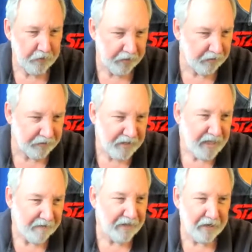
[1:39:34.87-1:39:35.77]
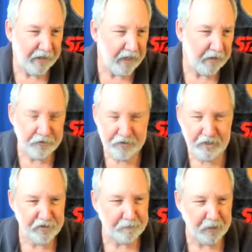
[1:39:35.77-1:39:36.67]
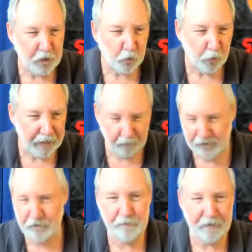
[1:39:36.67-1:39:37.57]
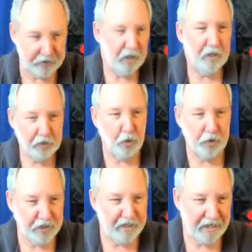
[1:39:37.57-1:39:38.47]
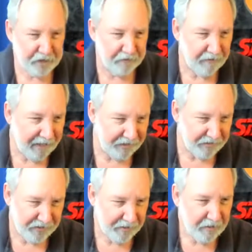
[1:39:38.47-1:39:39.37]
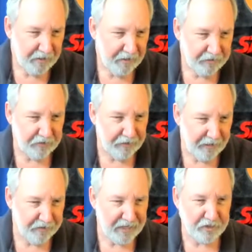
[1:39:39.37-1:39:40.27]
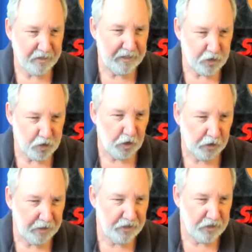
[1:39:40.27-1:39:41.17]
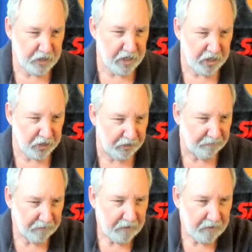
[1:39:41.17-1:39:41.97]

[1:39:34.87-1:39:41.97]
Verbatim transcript: here. Every now and again, you see something green, which means it's going to the next phase. So now it's actually installing Citadel.